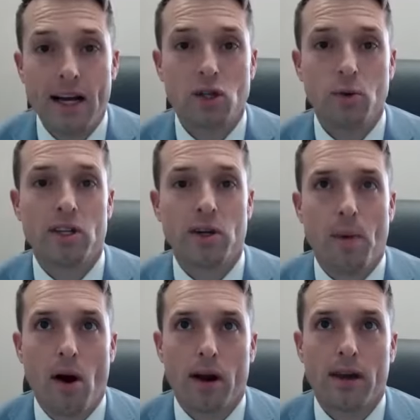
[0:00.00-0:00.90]
switched
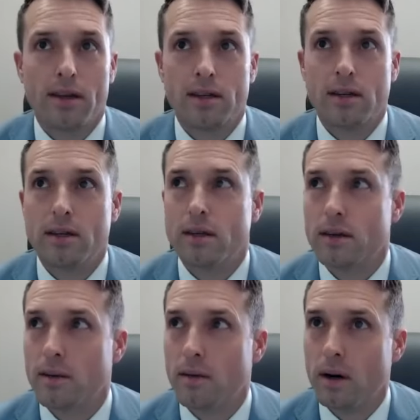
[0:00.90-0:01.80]
markets
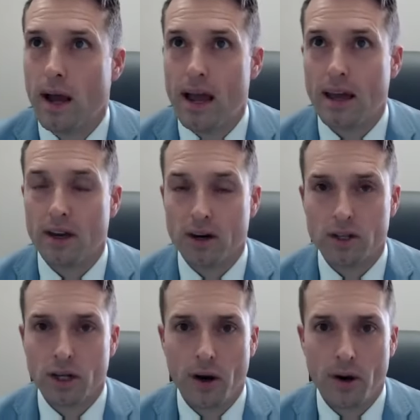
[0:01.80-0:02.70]
8 years
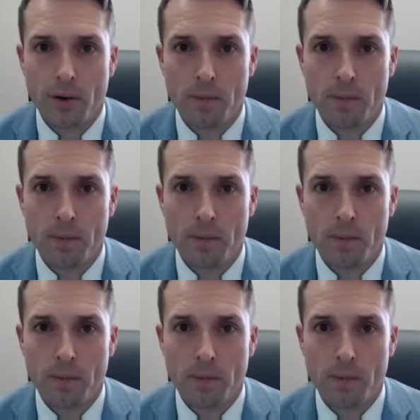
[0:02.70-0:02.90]
ago.